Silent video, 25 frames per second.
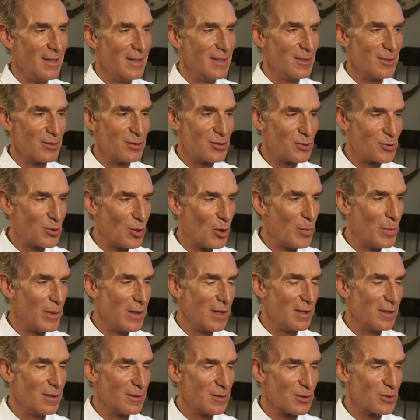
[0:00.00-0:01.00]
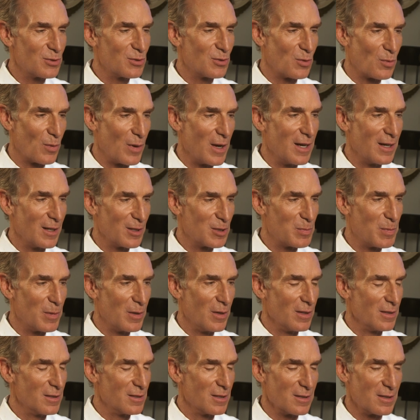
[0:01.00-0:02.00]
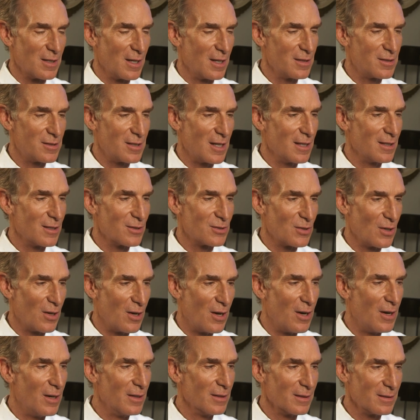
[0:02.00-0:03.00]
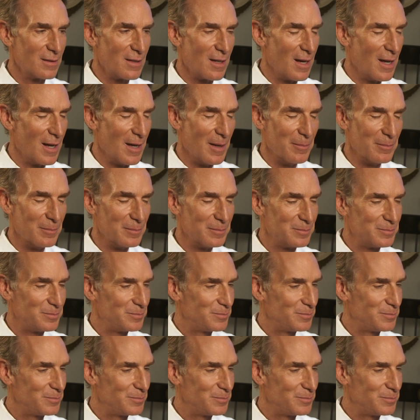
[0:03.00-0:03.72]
There's so many just great experiences. And I say this all the time.